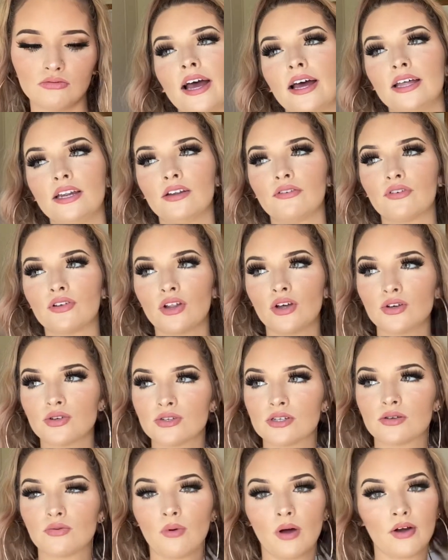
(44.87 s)
and for
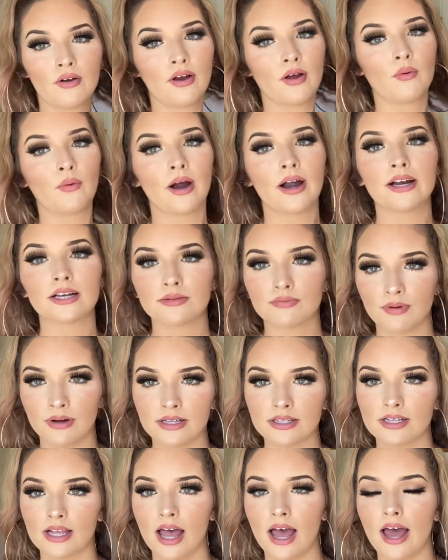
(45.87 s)
those wondering where is
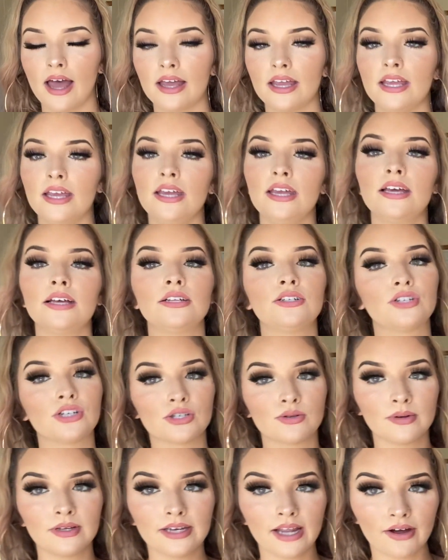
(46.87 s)
Prince at, he
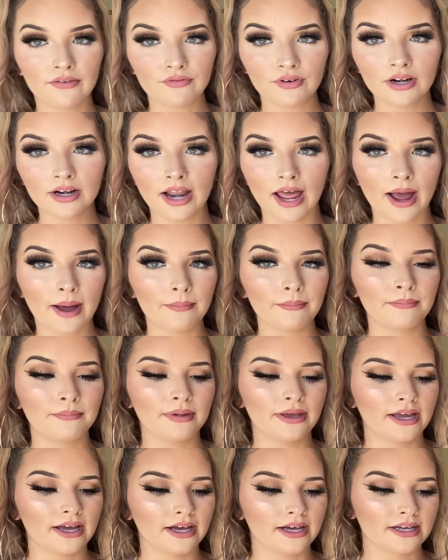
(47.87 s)
just went down for a nap
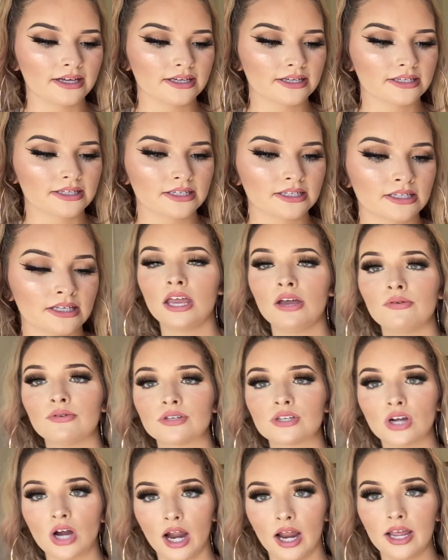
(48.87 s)
because he
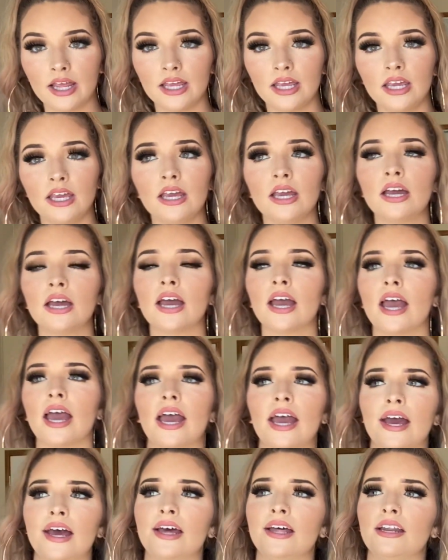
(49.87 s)
was cranky
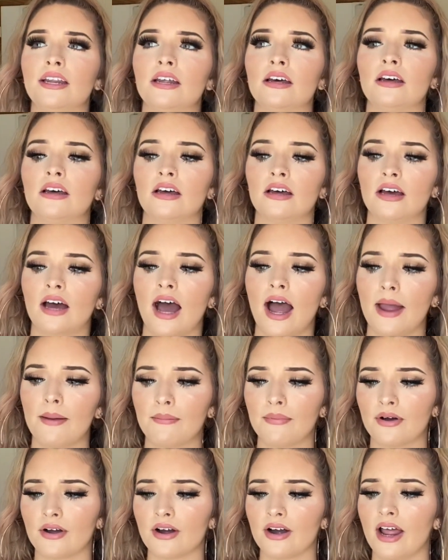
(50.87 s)
and
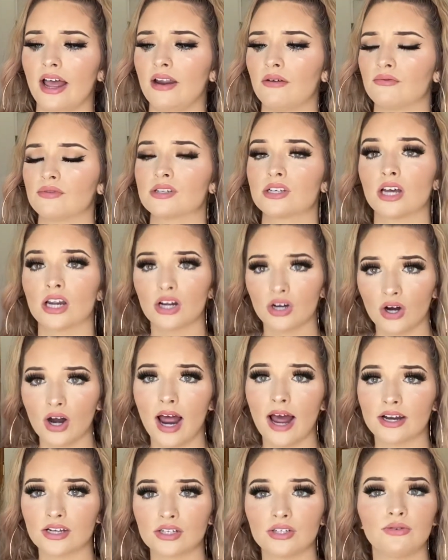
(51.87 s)
hyper and was gonna
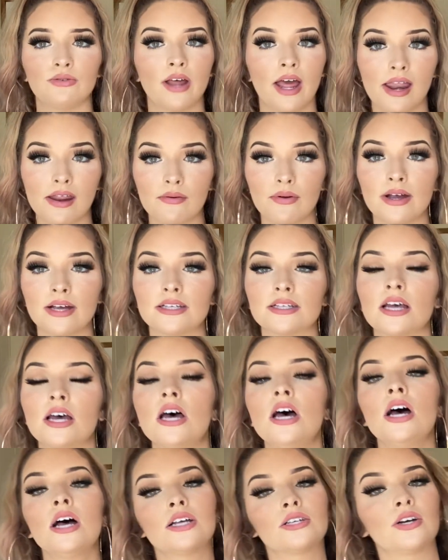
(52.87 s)
crash soon anyways.
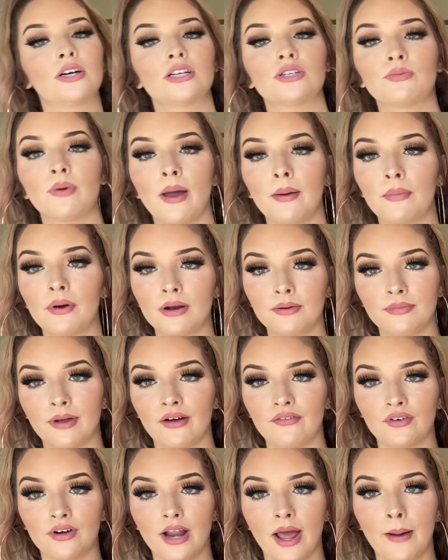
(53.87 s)
So I just went and put him down
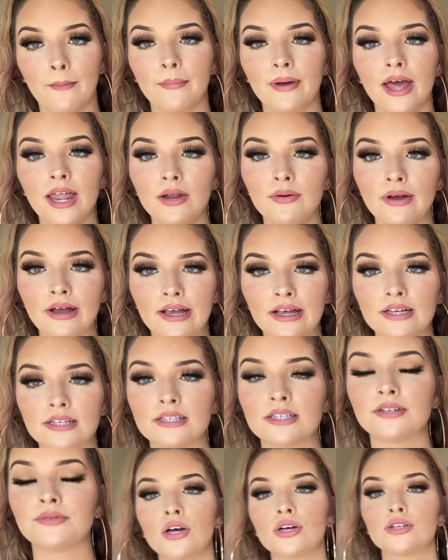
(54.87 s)
for a nap. But
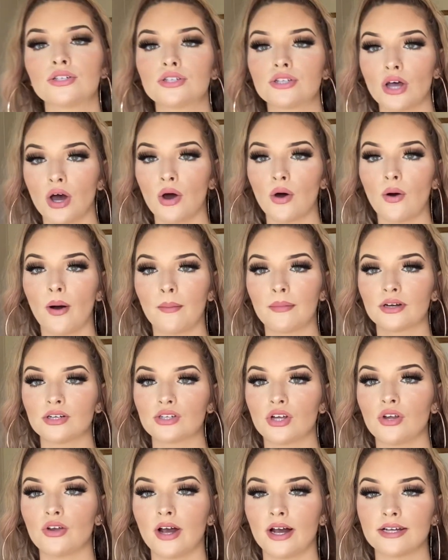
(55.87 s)
anyways, so I'm gonna
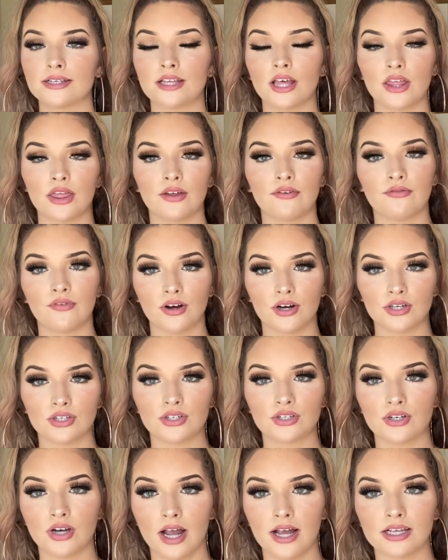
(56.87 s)
show you guys the
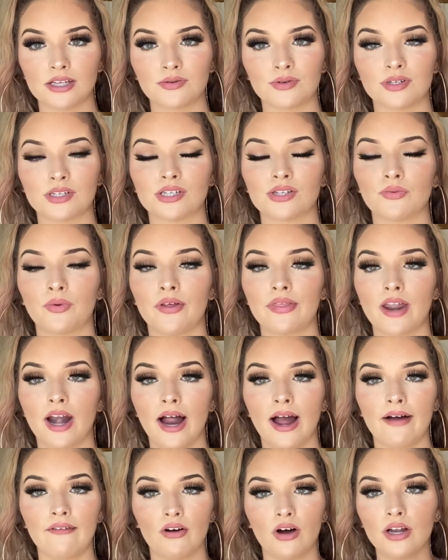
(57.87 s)
first dress, which is the one that I
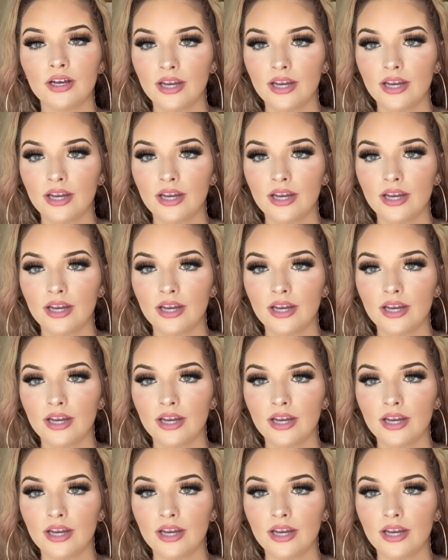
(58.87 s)
have on